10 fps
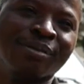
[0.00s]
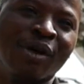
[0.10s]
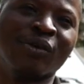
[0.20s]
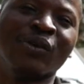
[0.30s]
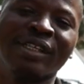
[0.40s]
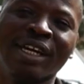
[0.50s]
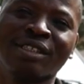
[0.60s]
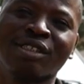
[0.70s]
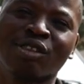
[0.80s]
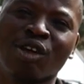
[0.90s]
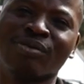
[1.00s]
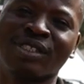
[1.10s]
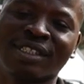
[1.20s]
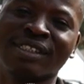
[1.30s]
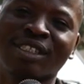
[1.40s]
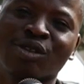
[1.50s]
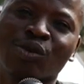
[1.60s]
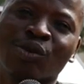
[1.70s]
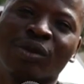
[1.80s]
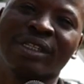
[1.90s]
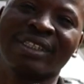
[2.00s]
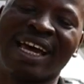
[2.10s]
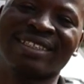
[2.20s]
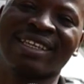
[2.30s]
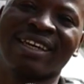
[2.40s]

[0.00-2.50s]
But we get some sickness that